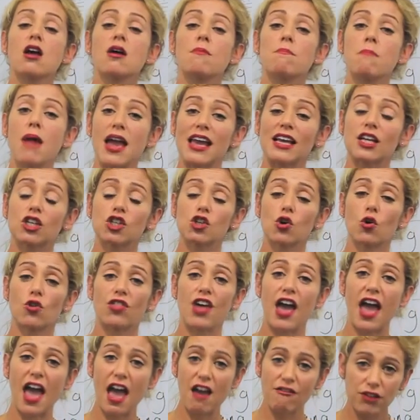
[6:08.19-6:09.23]
Make sure
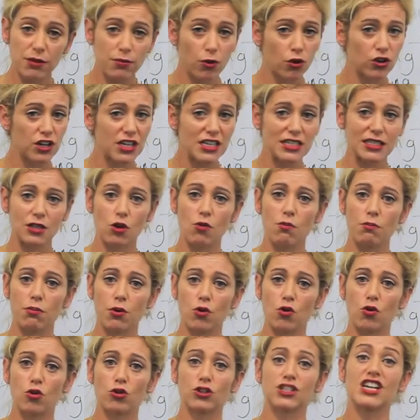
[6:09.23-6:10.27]
that everybody is on
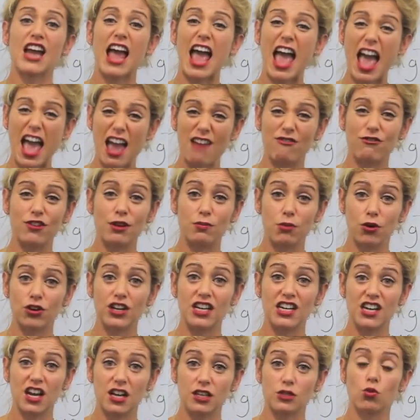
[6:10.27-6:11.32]
board and everybody
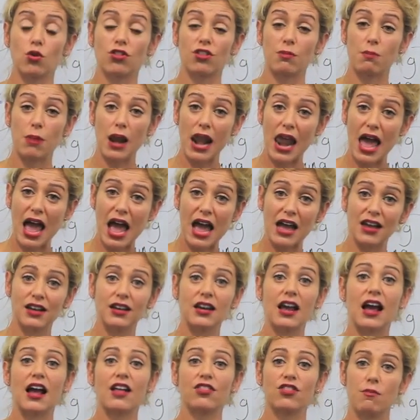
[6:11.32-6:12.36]
knows what the plan
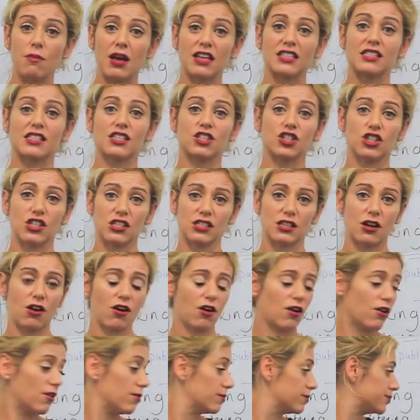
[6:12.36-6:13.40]
and the messages are.